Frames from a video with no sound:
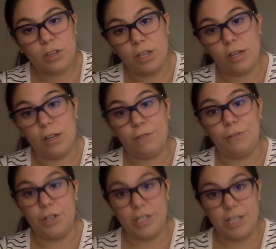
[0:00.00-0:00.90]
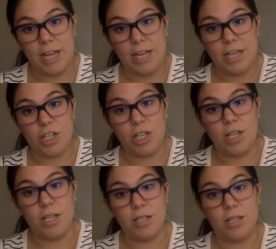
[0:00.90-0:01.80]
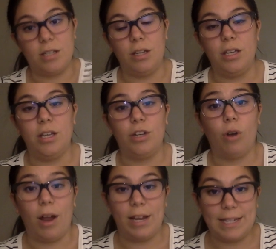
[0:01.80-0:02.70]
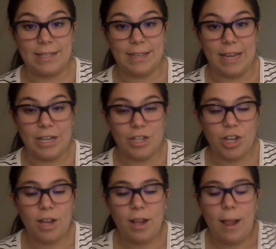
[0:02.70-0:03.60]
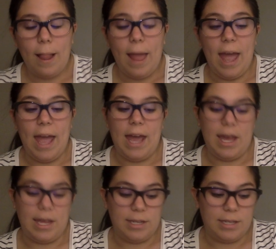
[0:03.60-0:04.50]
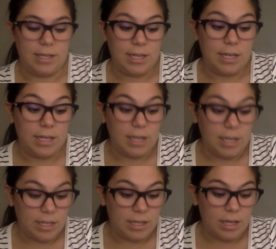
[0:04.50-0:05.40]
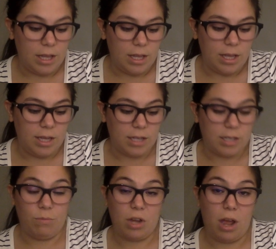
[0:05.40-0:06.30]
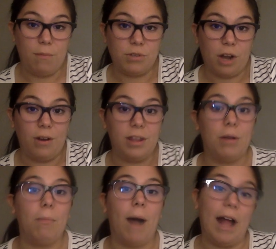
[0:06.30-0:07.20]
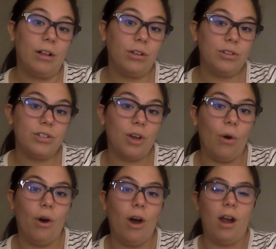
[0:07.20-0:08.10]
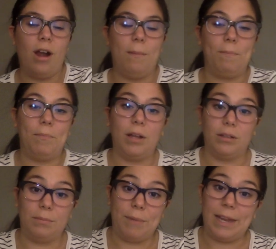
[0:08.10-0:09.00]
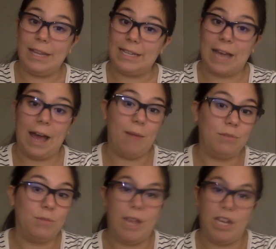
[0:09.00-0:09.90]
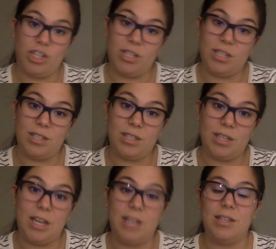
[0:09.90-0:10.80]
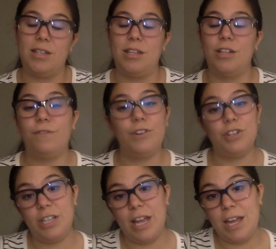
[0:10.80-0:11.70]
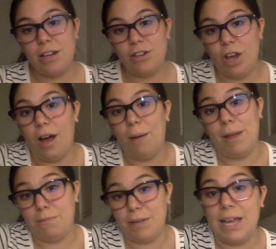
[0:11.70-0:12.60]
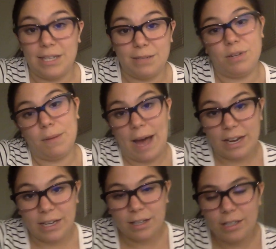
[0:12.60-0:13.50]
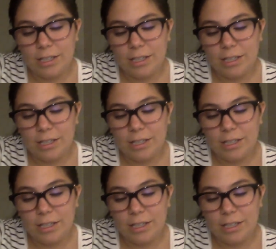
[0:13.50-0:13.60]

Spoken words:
The first stage is the chronic stage, and in this, the symptoms are either mild or many times patients in this first stage may be asymptomatic.